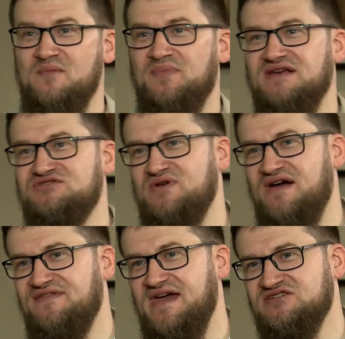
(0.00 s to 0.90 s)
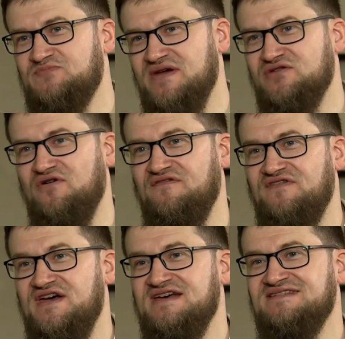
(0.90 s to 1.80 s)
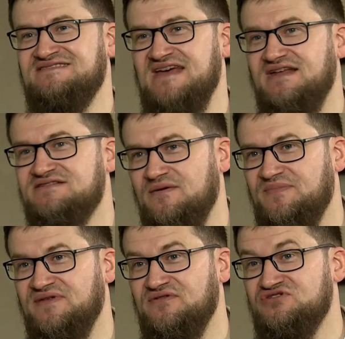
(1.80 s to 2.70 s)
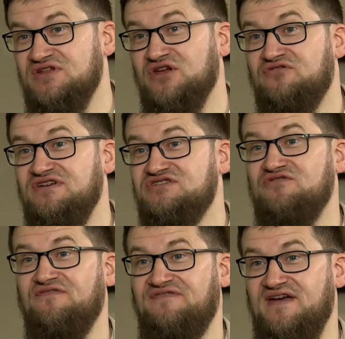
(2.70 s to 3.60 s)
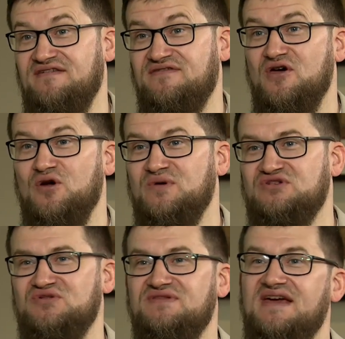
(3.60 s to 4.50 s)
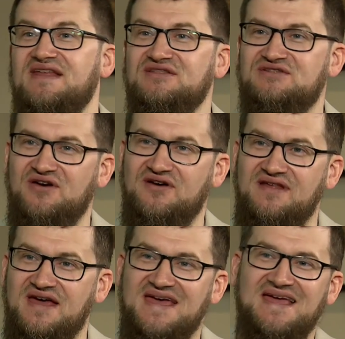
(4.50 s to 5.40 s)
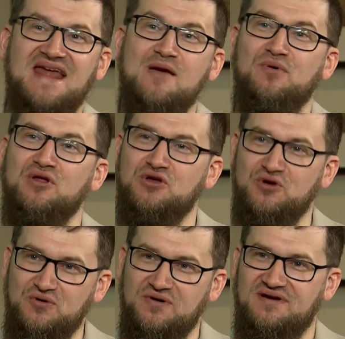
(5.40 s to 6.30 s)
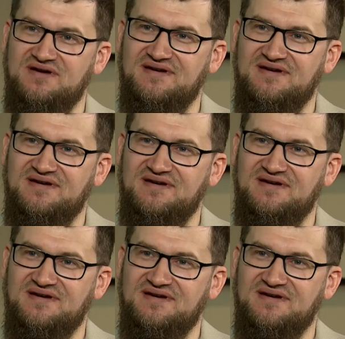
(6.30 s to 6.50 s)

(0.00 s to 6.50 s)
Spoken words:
Plus you have the aspect of saying something that should increase your faith, which should then in turn enable you,